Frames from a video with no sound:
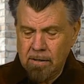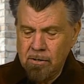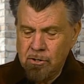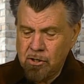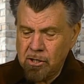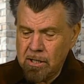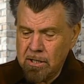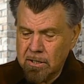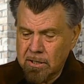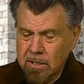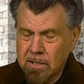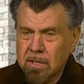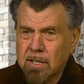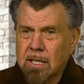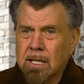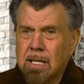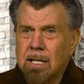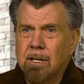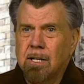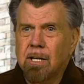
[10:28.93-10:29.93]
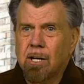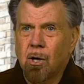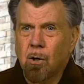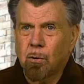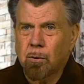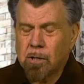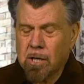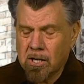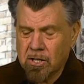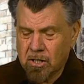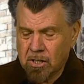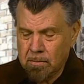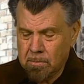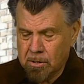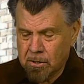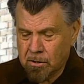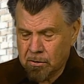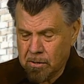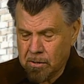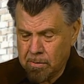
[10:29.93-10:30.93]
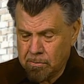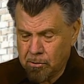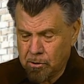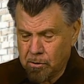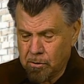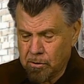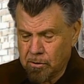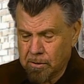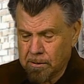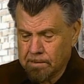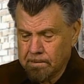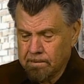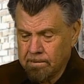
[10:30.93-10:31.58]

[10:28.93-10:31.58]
Jesus in the Old Testament Scriptures.